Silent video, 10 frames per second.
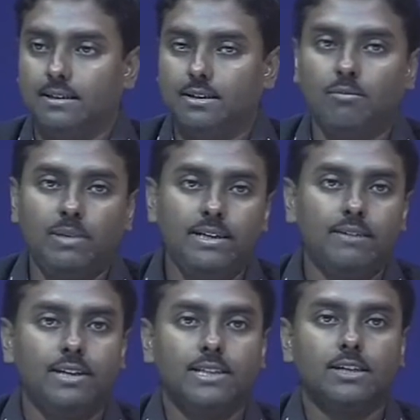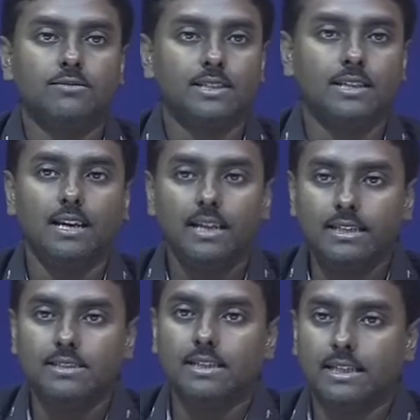Complete definition of signal
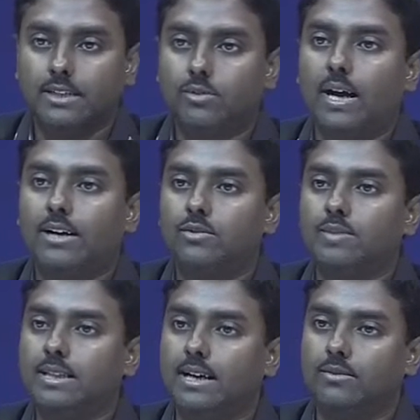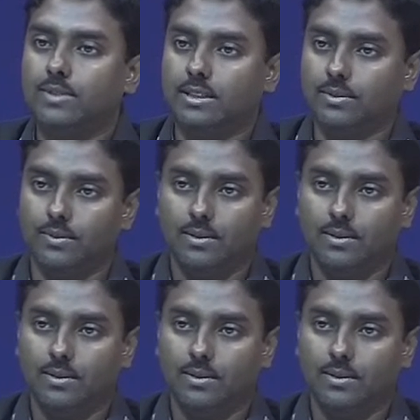is required to be there with you.